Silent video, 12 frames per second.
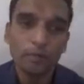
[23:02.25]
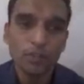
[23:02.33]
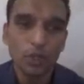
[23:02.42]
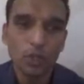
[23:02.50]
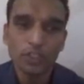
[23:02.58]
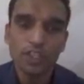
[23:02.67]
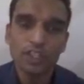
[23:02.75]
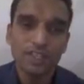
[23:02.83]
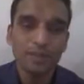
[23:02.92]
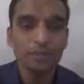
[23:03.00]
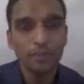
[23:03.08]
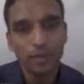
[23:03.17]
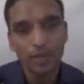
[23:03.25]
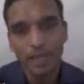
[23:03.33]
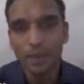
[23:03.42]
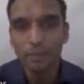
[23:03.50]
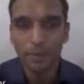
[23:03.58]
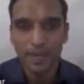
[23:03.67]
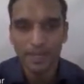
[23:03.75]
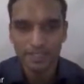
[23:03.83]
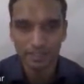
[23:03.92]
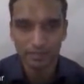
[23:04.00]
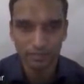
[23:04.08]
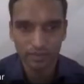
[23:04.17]
function or system
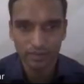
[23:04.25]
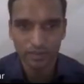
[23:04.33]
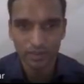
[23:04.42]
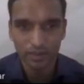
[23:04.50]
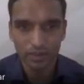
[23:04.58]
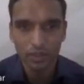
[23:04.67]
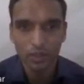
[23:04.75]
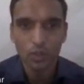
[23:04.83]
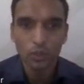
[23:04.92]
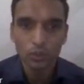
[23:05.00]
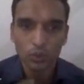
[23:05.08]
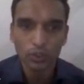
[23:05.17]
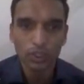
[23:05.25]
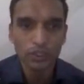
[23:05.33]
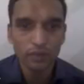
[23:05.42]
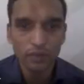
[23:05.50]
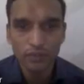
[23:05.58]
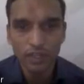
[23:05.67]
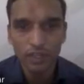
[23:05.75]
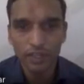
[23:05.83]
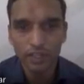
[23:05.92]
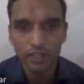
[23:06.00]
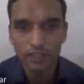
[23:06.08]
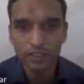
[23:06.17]
API itself. So this
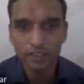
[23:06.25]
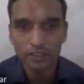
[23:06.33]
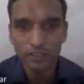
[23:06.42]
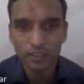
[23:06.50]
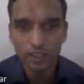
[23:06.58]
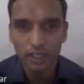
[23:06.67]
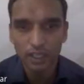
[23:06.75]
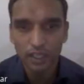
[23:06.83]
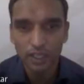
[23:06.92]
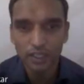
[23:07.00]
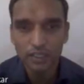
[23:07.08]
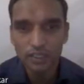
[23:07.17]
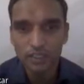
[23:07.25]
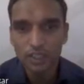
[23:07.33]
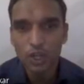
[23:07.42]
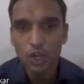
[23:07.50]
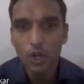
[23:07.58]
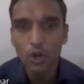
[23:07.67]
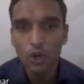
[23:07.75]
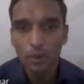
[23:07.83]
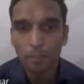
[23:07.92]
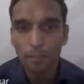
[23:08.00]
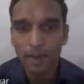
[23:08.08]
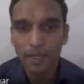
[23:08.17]
function return is
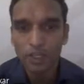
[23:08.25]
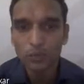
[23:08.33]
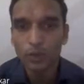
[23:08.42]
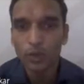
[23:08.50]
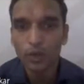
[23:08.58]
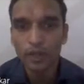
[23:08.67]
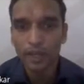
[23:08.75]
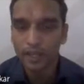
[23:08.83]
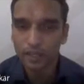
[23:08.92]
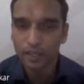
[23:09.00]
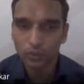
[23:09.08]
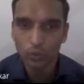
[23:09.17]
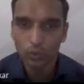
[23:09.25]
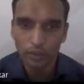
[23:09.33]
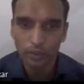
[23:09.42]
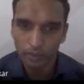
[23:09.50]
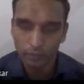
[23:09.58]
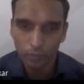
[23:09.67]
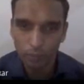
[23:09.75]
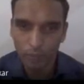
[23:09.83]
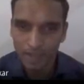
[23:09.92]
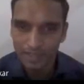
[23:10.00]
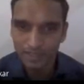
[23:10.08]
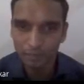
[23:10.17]
minus one on error. So if
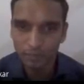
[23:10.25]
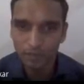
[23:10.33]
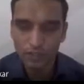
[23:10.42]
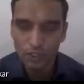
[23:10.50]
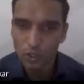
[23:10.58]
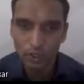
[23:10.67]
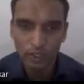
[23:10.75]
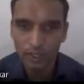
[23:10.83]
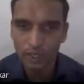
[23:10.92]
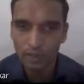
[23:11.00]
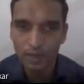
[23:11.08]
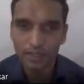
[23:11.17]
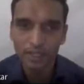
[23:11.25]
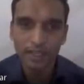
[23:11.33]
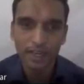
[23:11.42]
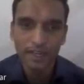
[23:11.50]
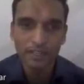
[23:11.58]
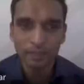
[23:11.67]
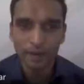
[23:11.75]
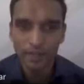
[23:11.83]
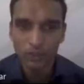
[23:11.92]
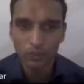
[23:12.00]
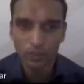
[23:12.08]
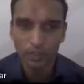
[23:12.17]
you pass something which is not a command, then it writes
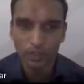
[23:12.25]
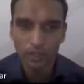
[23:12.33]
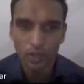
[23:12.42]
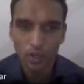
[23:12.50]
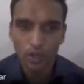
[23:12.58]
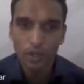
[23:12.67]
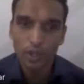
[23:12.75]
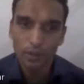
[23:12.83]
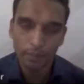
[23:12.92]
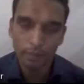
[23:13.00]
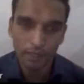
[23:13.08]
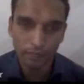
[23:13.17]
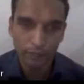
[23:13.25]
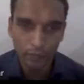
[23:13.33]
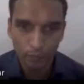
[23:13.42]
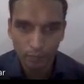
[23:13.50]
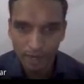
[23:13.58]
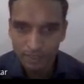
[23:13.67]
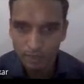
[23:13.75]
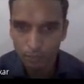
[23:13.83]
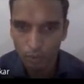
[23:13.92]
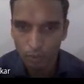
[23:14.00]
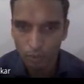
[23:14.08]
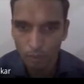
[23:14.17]
minus one. But if you pass
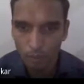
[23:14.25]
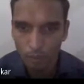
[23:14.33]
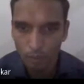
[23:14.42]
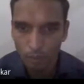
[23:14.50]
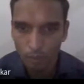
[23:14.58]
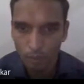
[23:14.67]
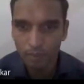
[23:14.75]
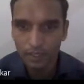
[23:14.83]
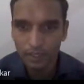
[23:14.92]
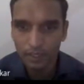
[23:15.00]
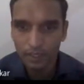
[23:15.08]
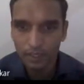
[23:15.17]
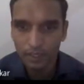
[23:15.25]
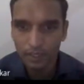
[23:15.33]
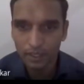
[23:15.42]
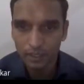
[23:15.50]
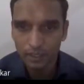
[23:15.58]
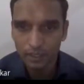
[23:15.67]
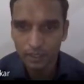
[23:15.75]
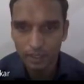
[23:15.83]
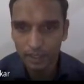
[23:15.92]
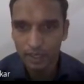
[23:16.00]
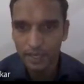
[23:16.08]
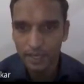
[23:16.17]
a proper command, it writes
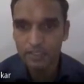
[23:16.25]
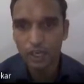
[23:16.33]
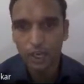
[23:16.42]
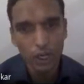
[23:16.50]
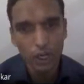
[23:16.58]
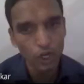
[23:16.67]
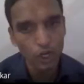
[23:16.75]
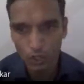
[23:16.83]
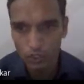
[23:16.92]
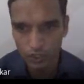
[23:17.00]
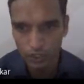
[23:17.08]
a non-zero.